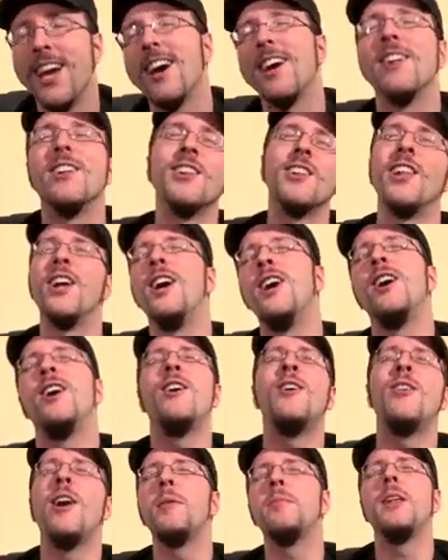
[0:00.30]

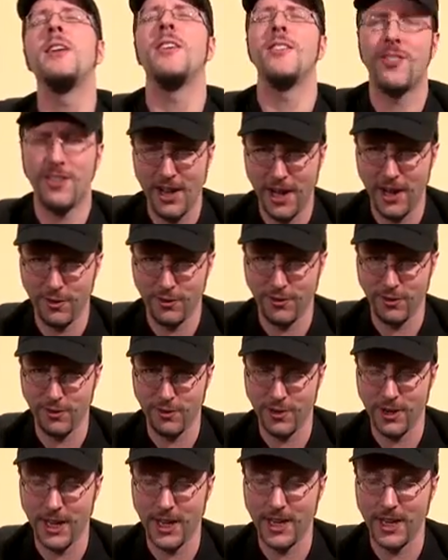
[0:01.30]
Hello, I'm the Nostalgia
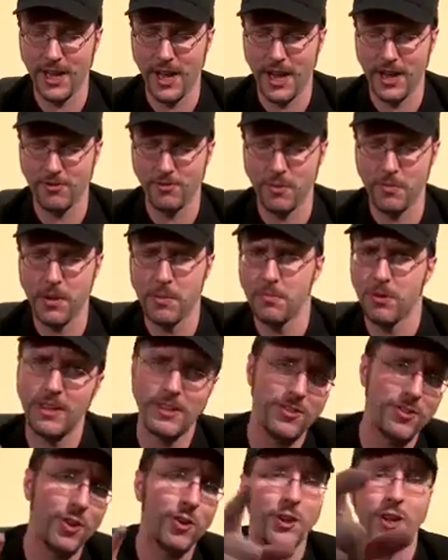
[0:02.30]
Critic. I remember
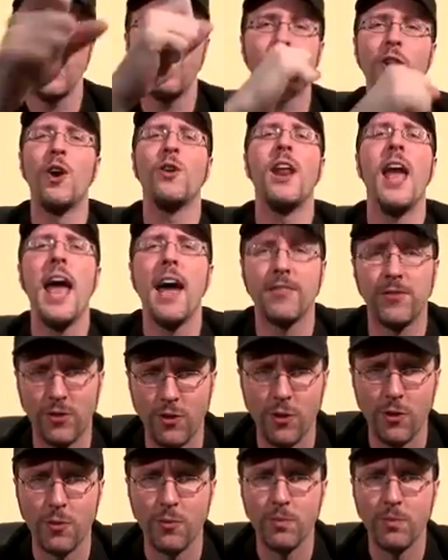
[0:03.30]
it, so you don't have
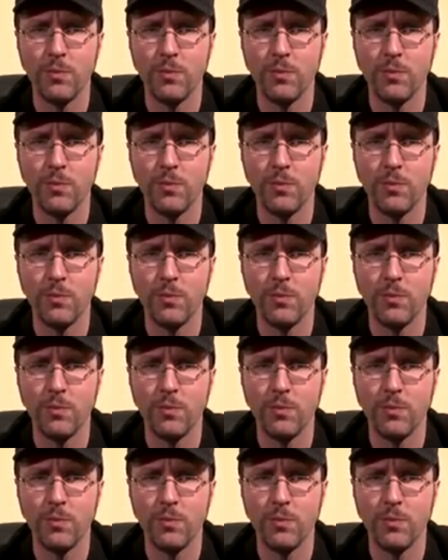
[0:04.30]
to.